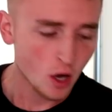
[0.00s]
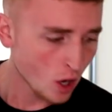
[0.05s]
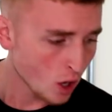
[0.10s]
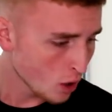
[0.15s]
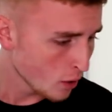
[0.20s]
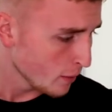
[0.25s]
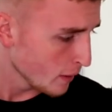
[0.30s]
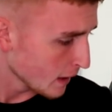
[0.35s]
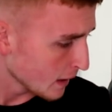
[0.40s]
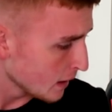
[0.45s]

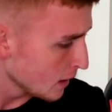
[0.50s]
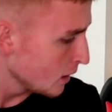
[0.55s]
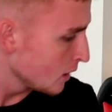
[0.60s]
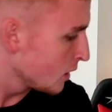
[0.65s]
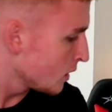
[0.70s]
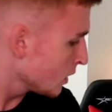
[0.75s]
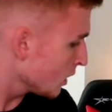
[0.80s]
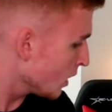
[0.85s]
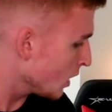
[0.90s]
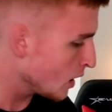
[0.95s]
oh my
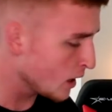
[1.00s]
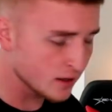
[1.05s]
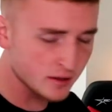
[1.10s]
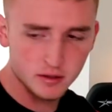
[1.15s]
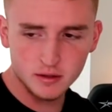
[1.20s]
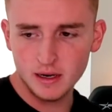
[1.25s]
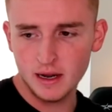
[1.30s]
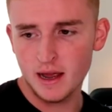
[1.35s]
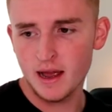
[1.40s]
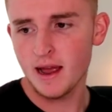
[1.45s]
god,
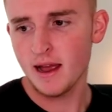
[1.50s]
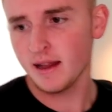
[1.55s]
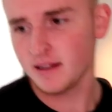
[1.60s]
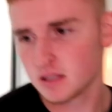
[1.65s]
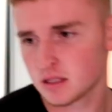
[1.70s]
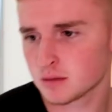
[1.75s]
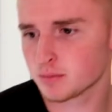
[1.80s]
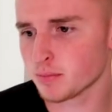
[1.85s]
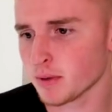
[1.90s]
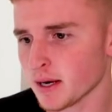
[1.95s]
dude, I
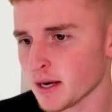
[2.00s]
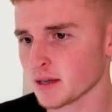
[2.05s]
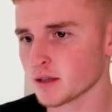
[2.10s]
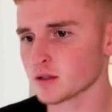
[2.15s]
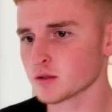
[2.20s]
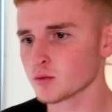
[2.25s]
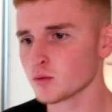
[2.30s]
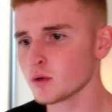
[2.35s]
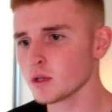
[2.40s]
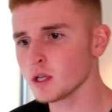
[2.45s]
hate
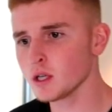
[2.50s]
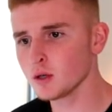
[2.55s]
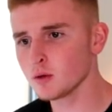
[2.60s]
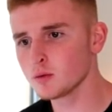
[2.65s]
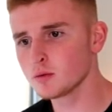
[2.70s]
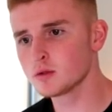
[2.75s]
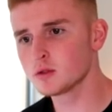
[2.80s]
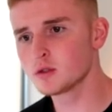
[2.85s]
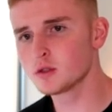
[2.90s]
spiders. What are you